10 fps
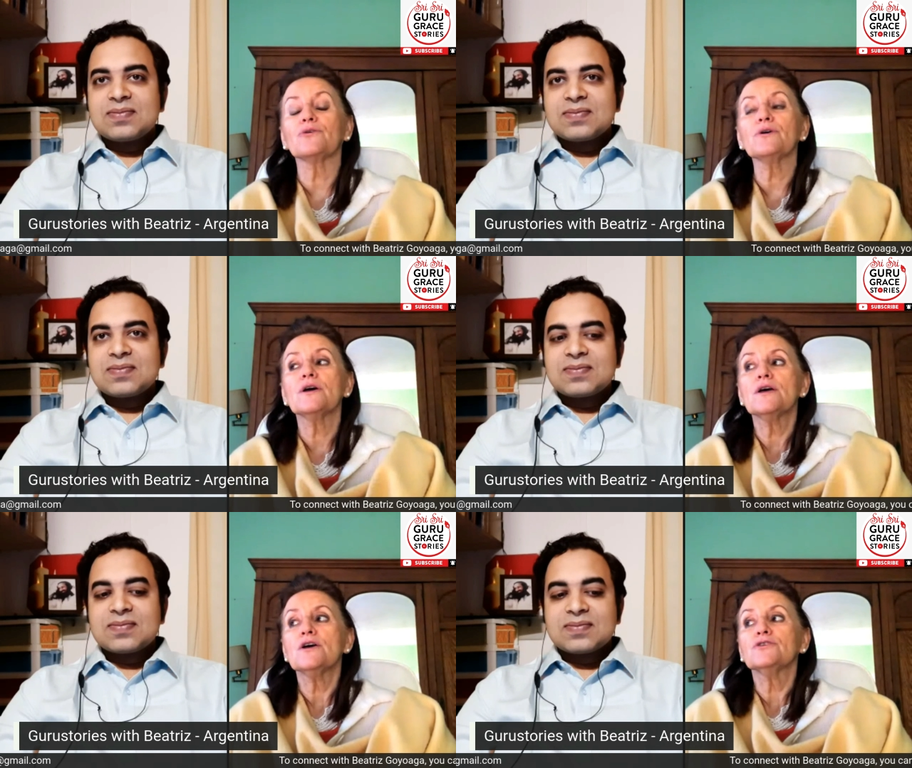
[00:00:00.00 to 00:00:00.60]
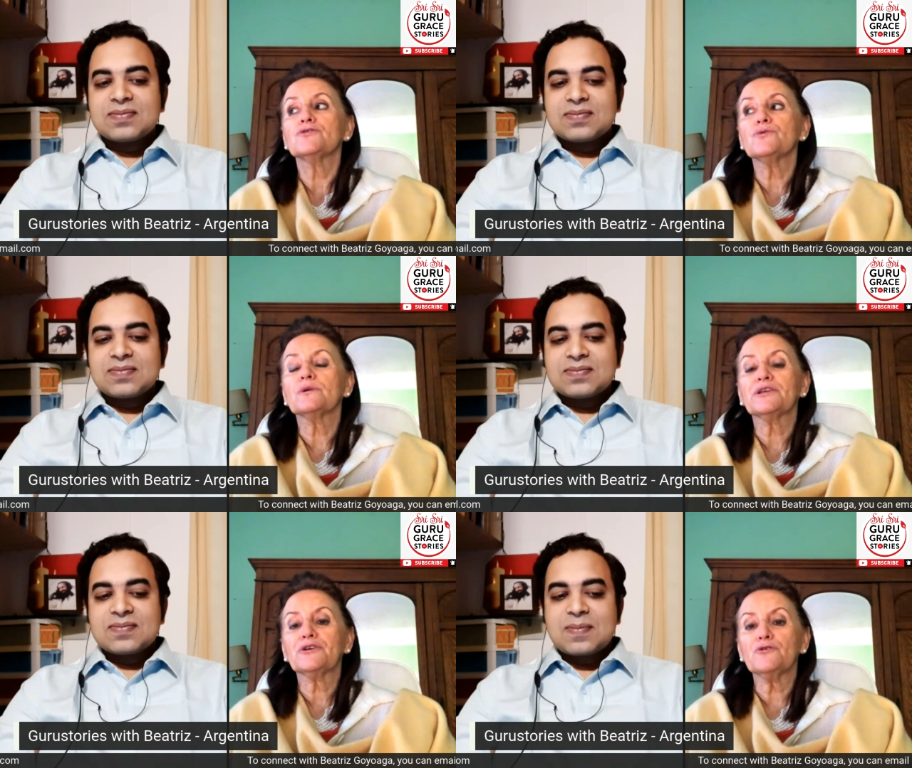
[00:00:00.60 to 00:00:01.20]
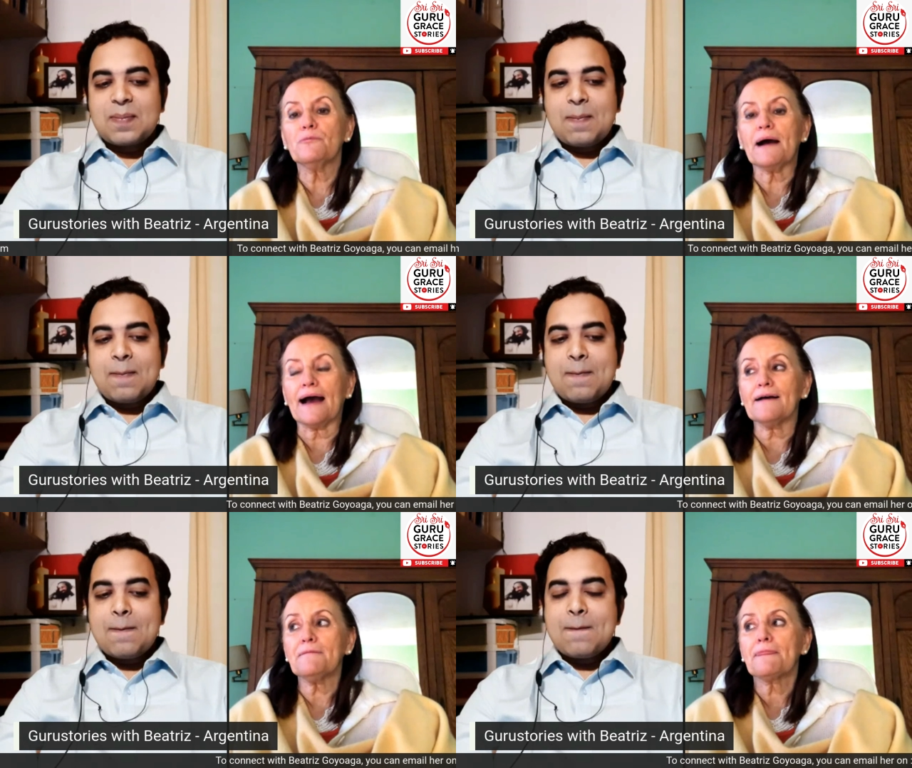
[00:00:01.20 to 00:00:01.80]
Speaker 1: go to
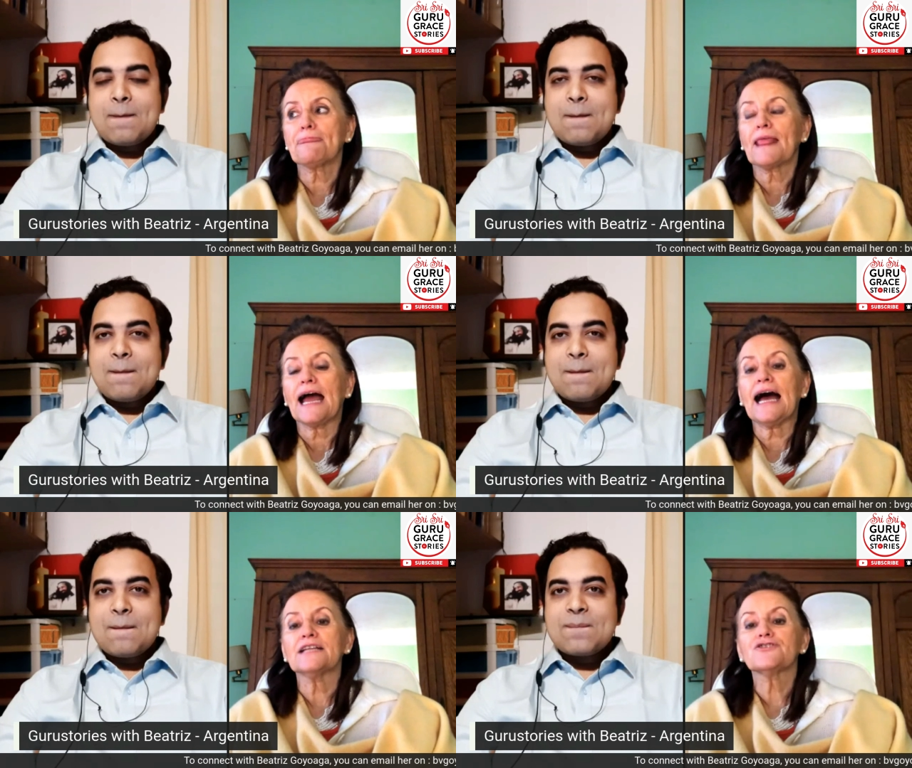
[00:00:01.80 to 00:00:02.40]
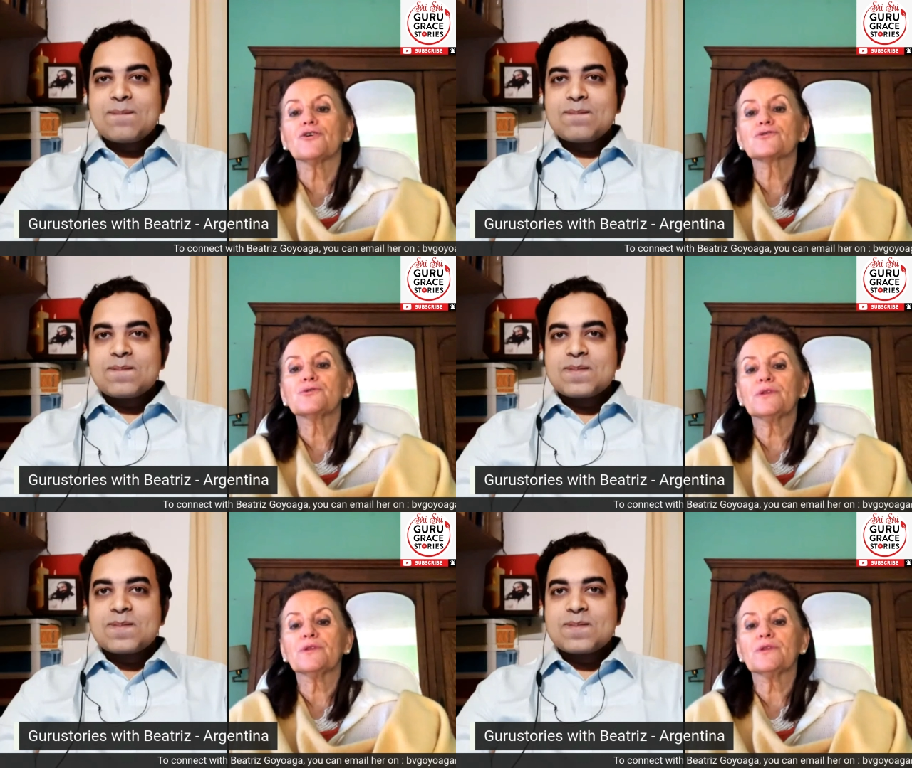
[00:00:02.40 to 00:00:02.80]
cuba and talk to